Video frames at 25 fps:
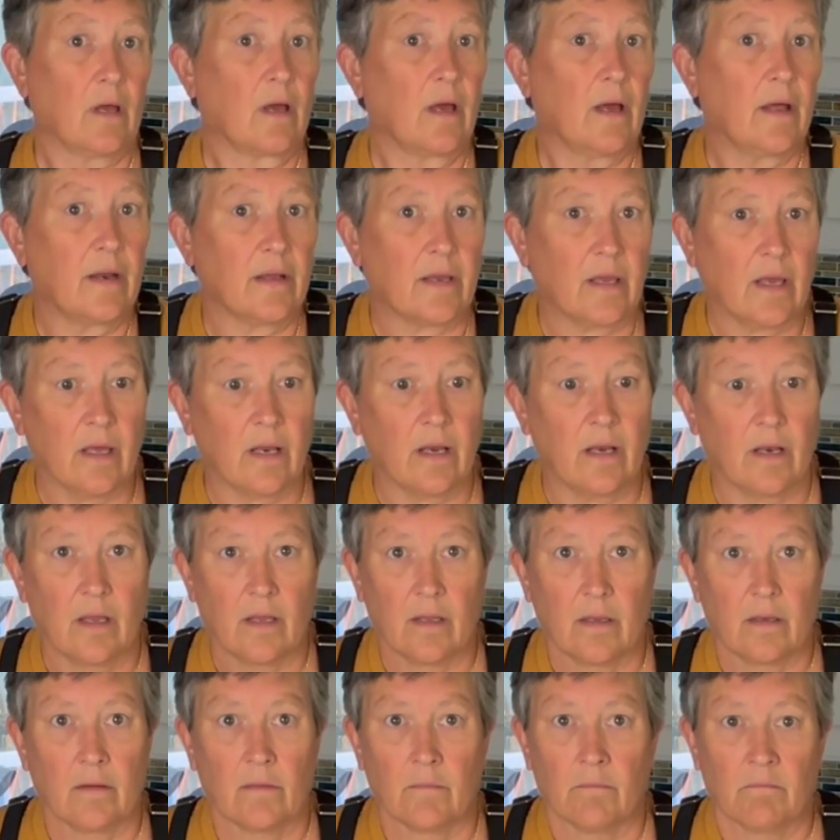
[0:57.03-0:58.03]
And again,
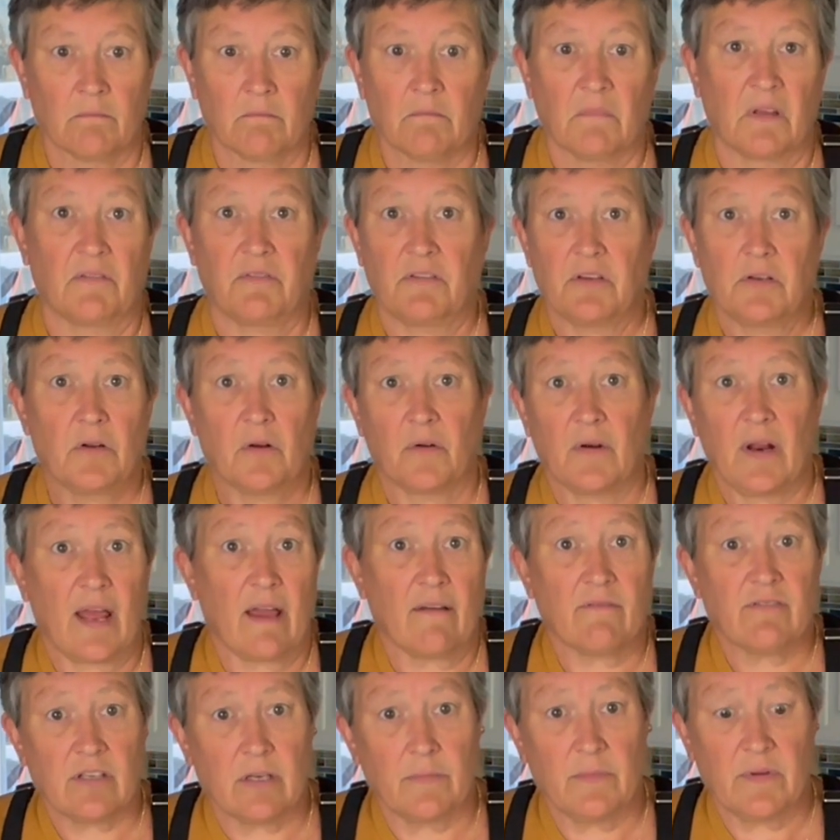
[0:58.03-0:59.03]
if you don't
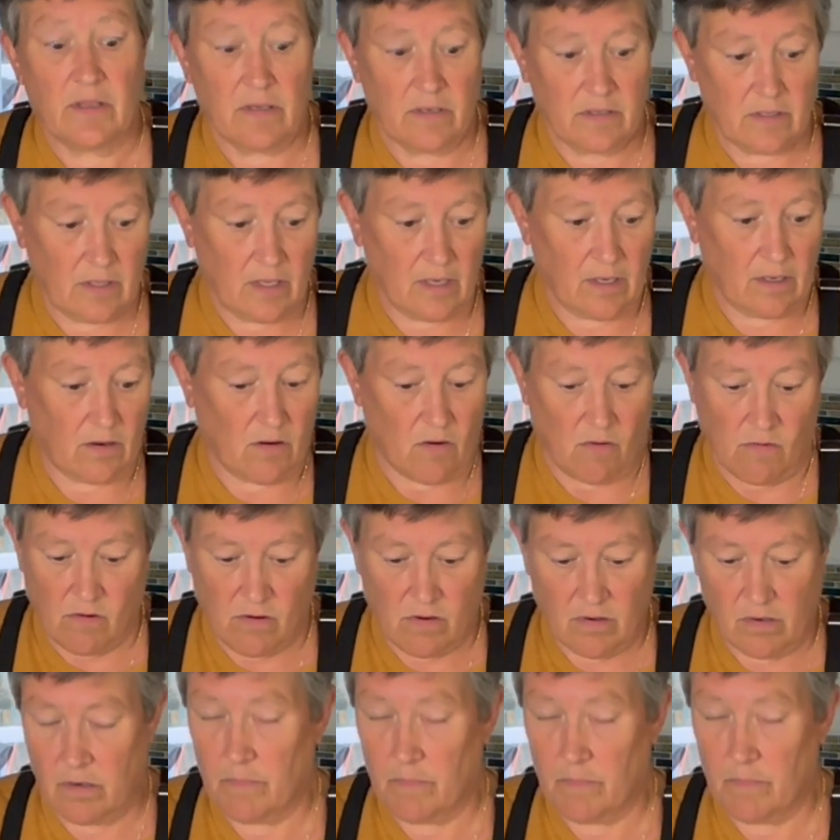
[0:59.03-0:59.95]
have some of this like corn or